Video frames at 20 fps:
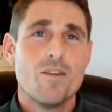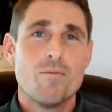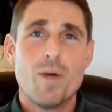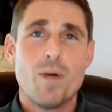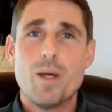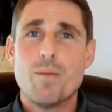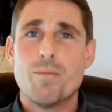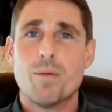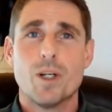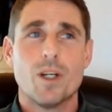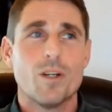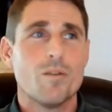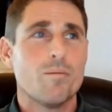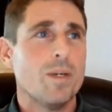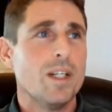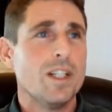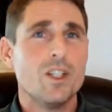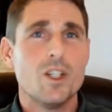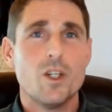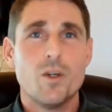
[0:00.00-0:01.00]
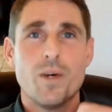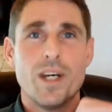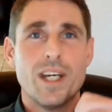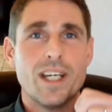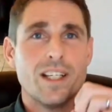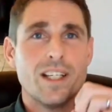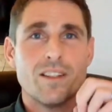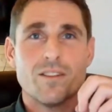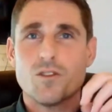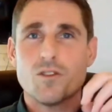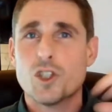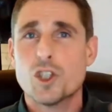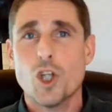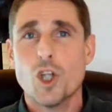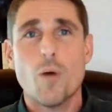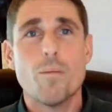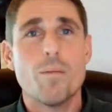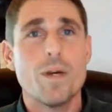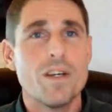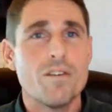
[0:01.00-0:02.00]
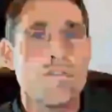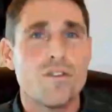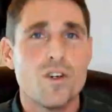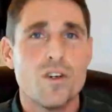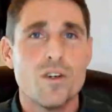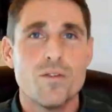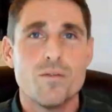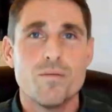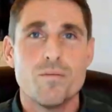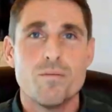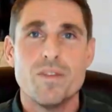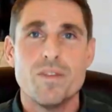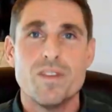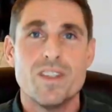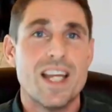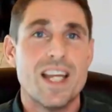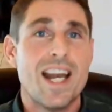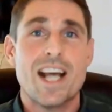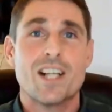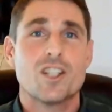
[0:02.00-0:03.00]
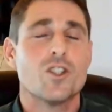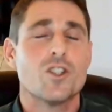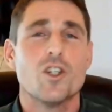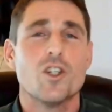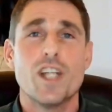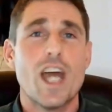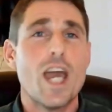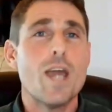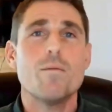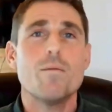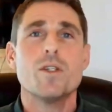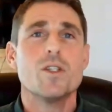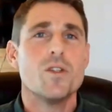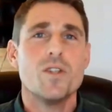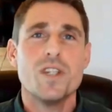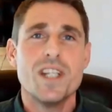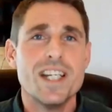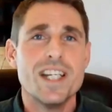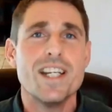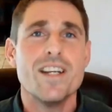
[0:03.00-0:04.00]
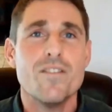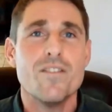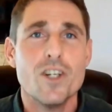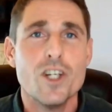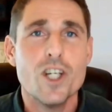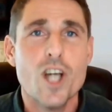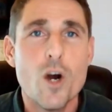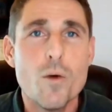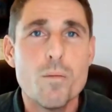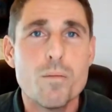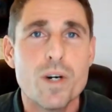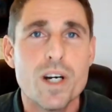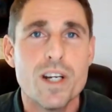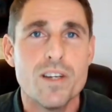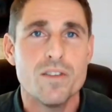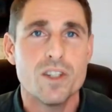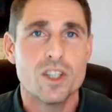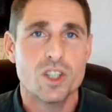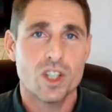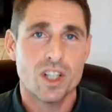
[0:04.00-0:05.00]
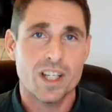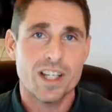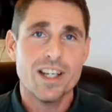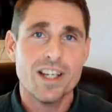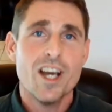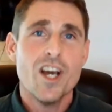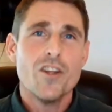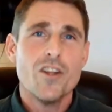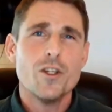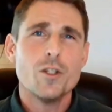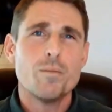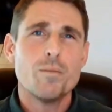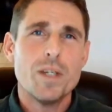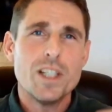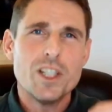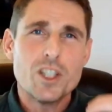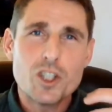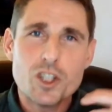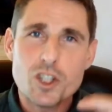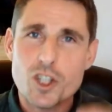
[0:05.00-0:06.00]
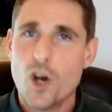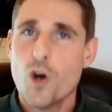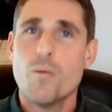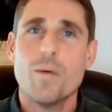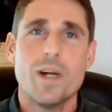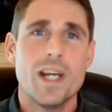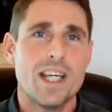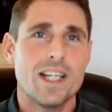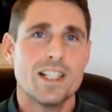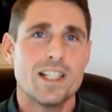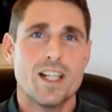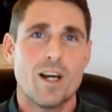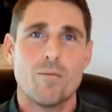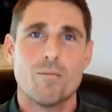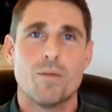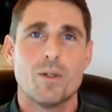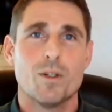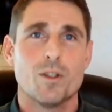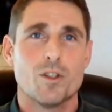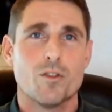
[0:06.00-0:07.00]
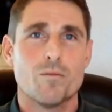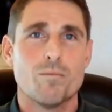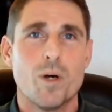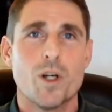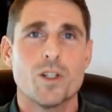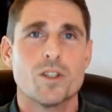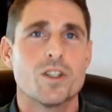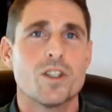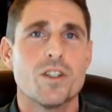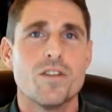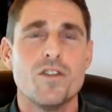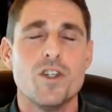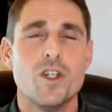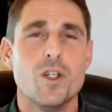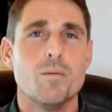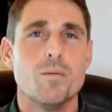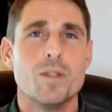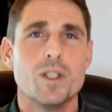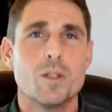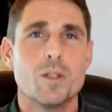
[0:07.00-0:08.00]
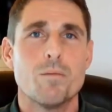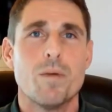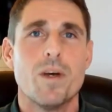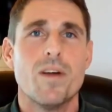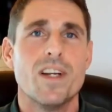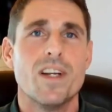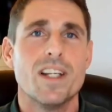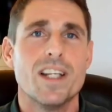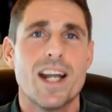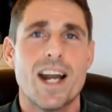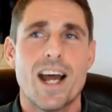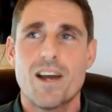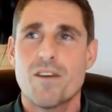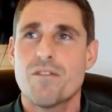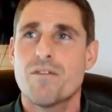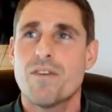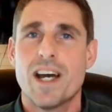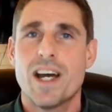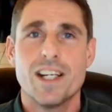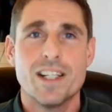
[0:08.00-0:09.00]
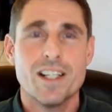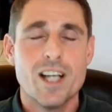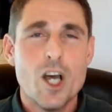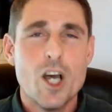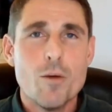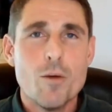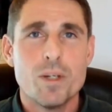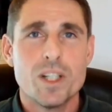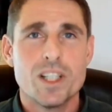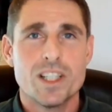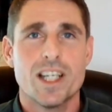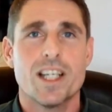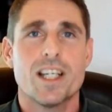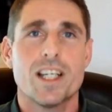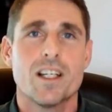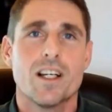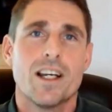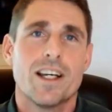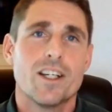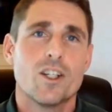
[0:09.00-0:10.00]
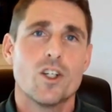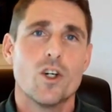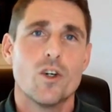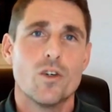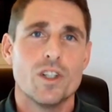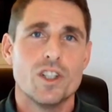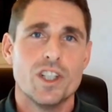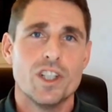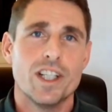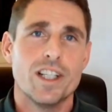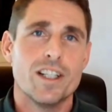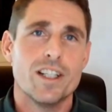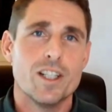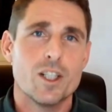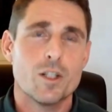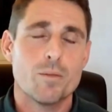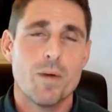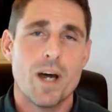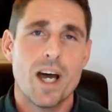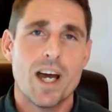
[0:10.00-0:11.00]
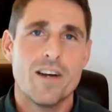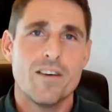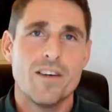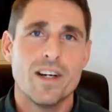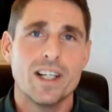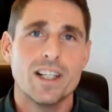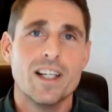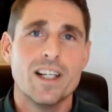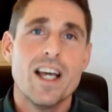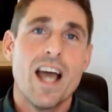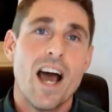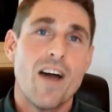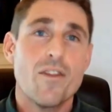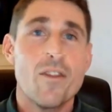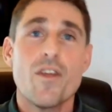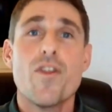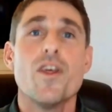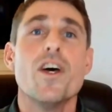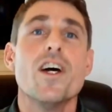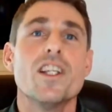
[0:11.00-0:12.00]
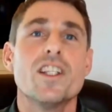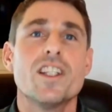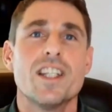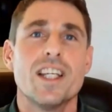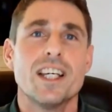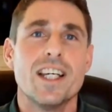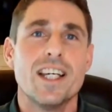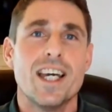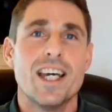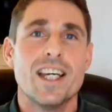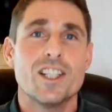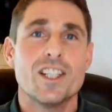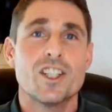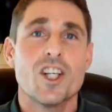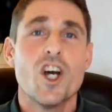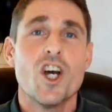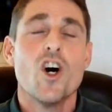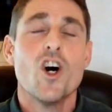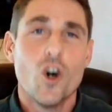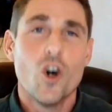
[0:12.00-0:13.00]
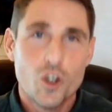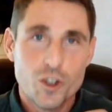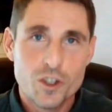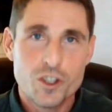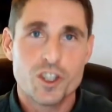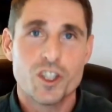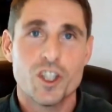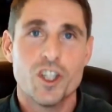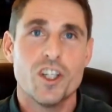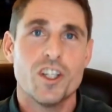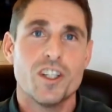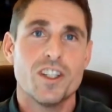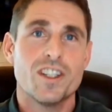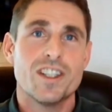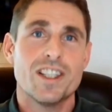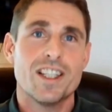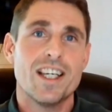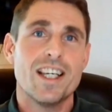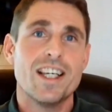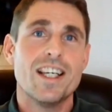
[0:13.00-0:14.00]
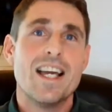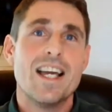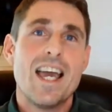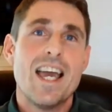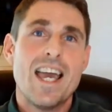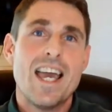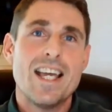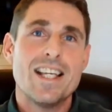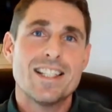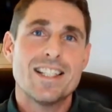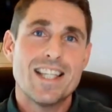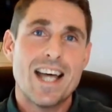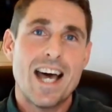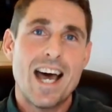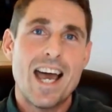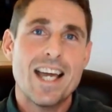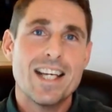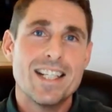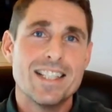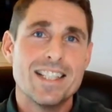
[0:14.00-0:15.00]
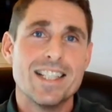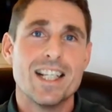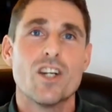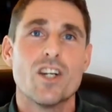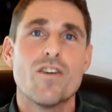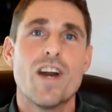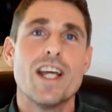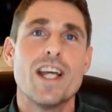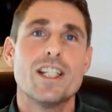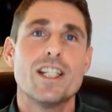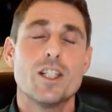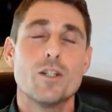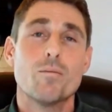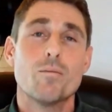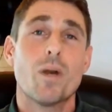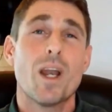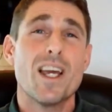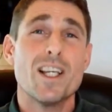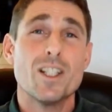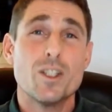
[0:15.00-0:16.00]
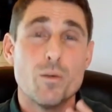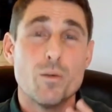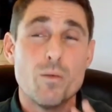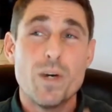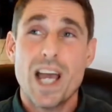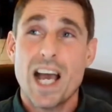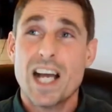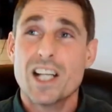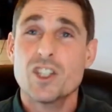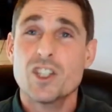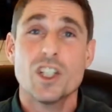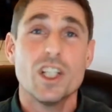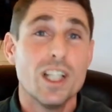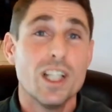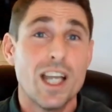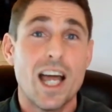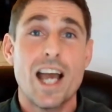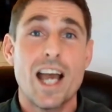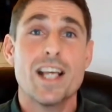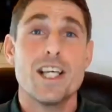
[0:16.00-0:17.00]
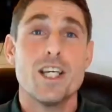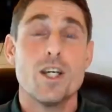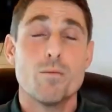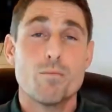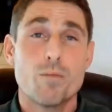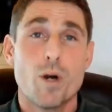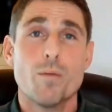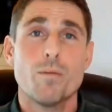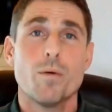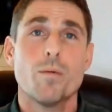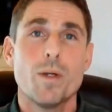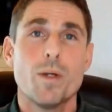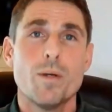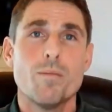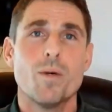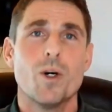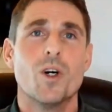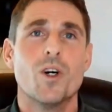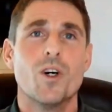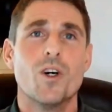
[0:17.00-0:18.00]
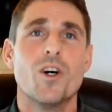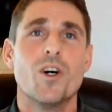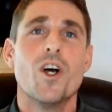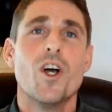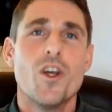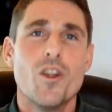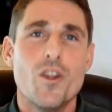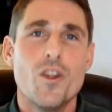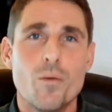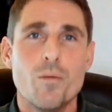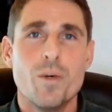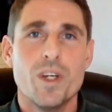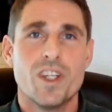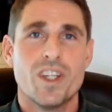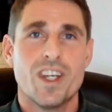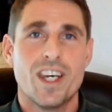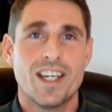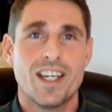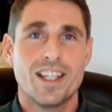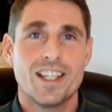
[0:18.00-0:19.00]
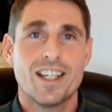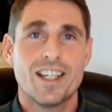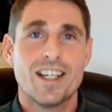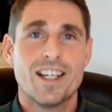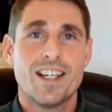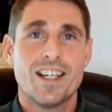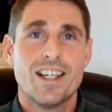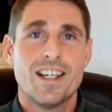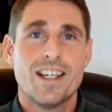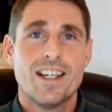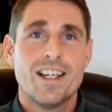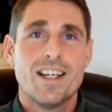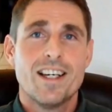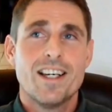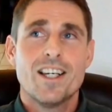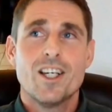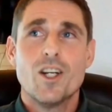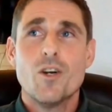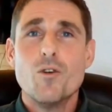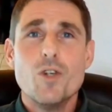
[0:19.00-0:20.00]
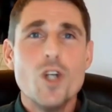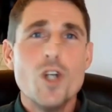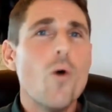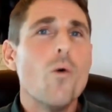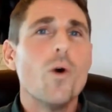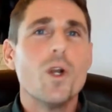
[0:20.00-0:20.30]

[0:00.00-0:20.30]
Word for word: people have been doing shopping for their next door neighbours who they didn't even know previously. There's been so many examples of positive human spirit that I find particularly encouraging and inspiring. And the third thing is, uncertainty is that exhilarating place, and we actually like it probably more than we think. You know, no